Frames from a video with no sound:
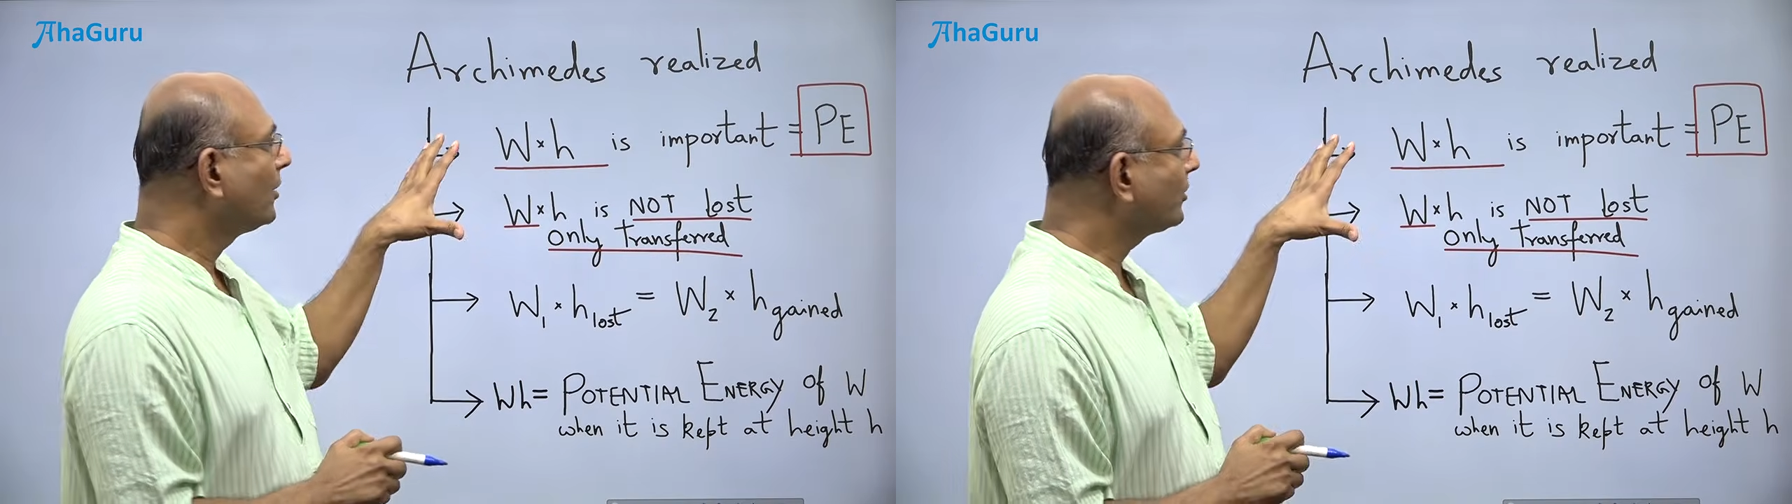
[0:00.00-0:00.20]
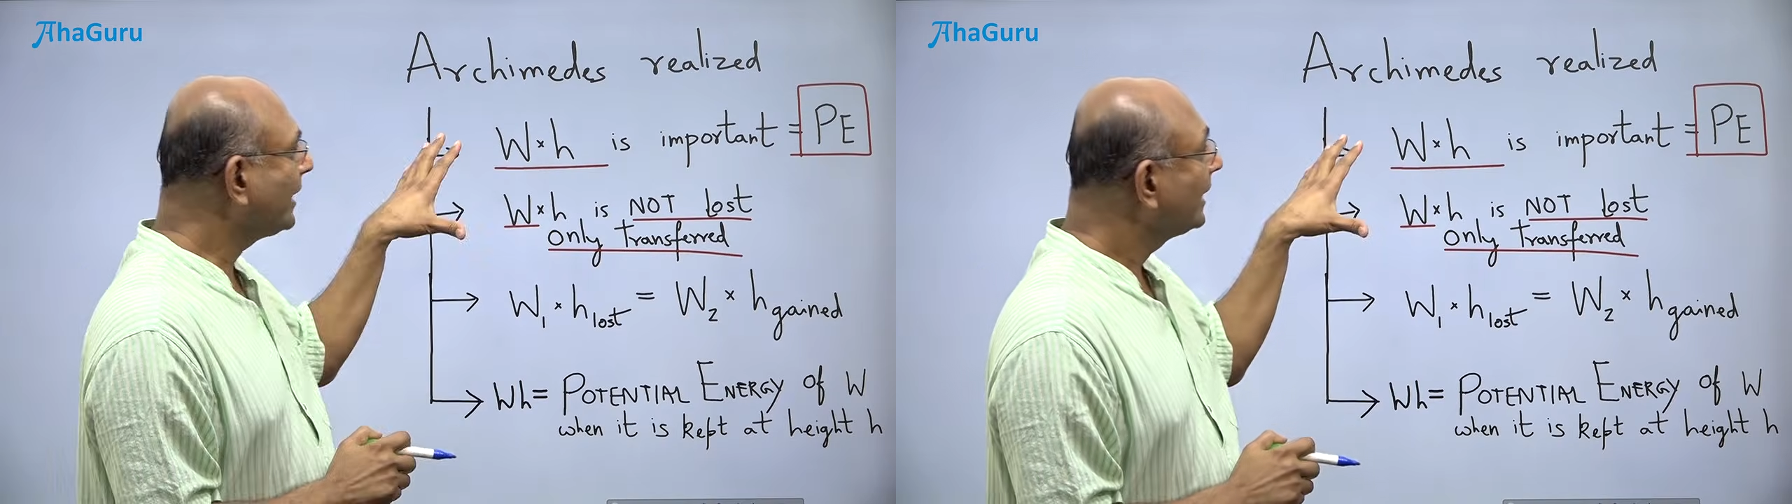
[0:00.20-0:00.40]

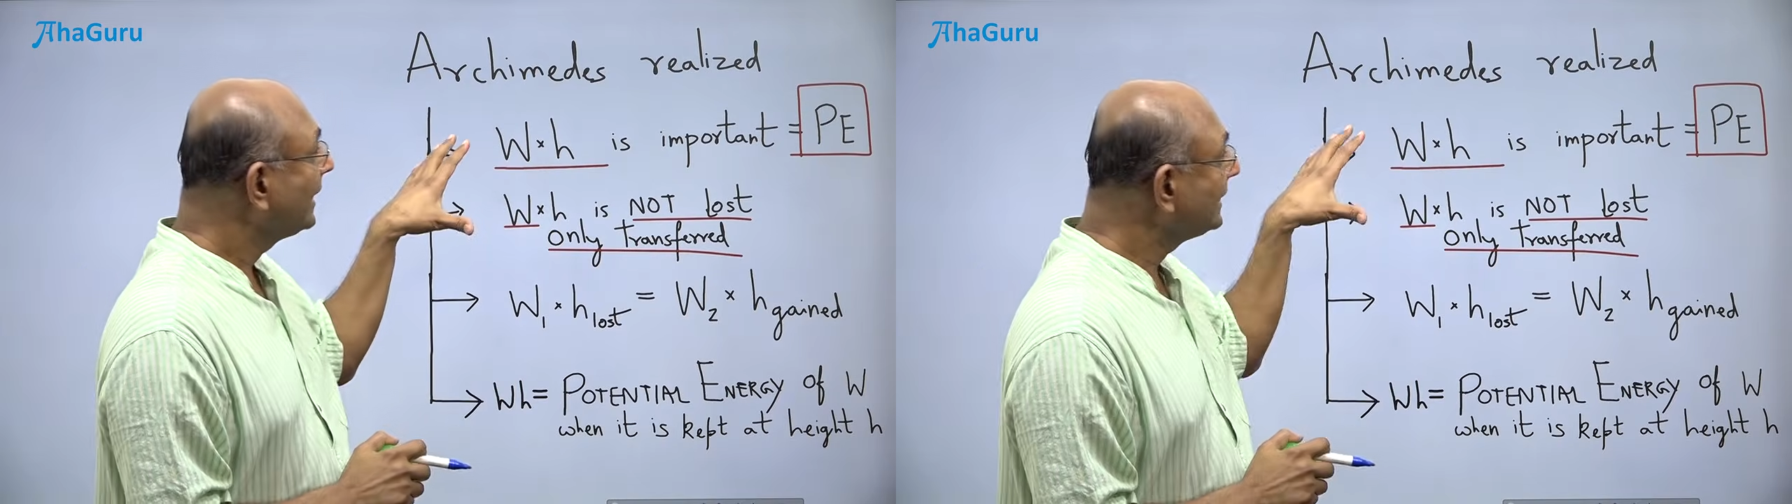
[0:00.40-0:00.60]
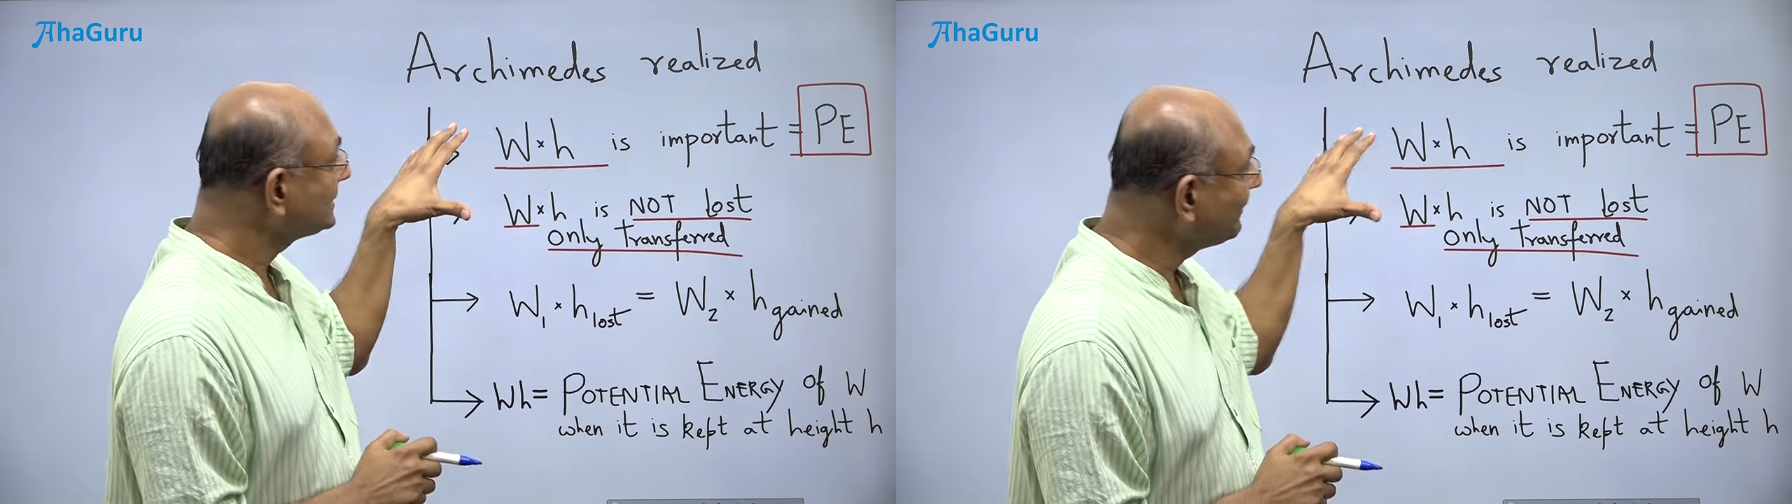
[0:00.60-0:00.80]
Okay,
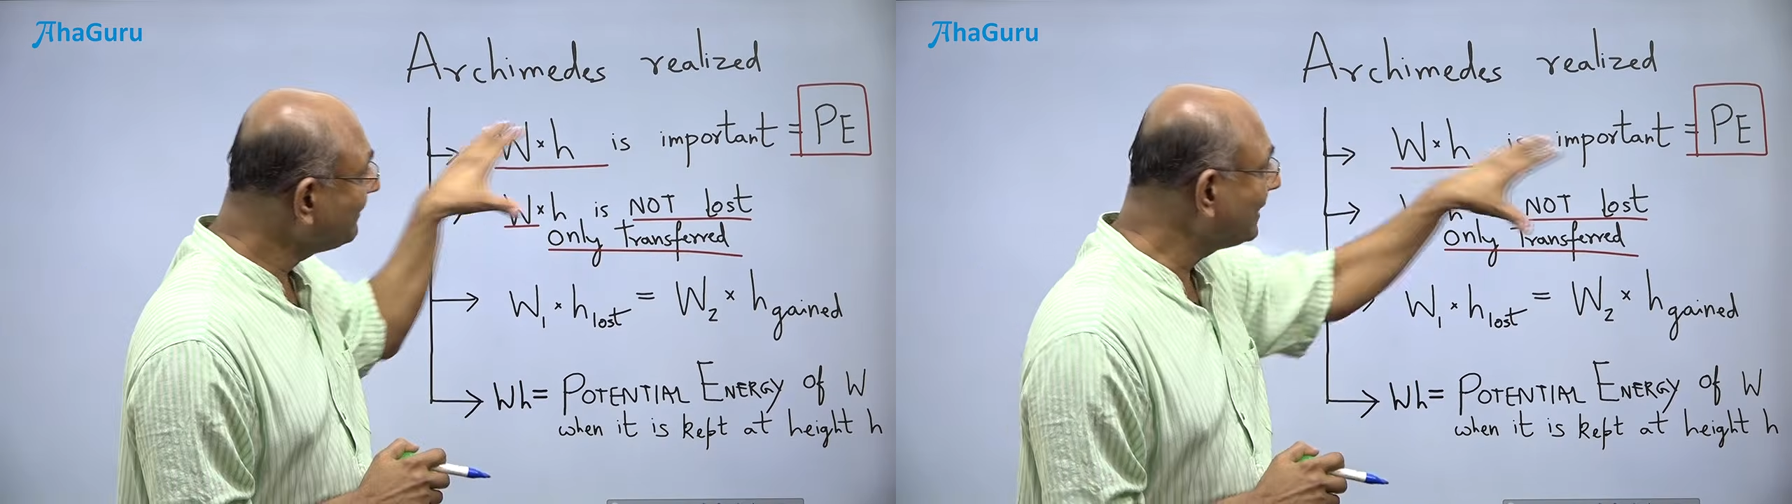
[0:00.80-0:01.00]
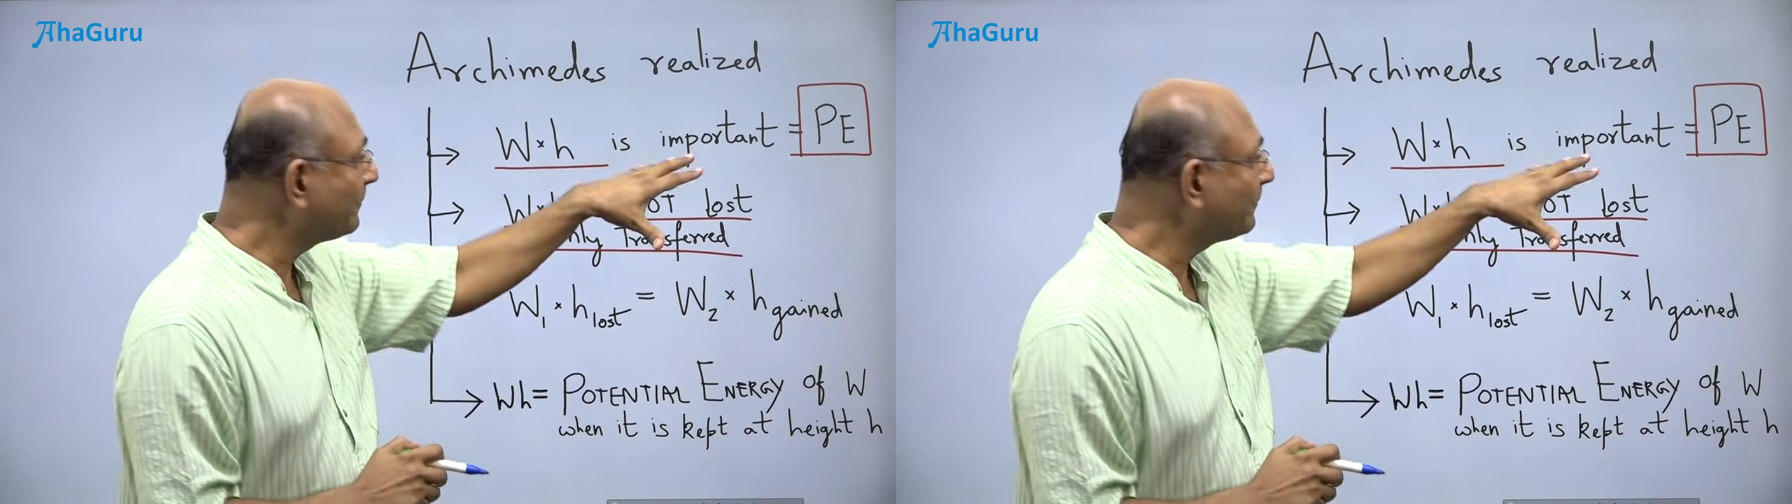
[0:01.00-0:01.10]
it is a very, very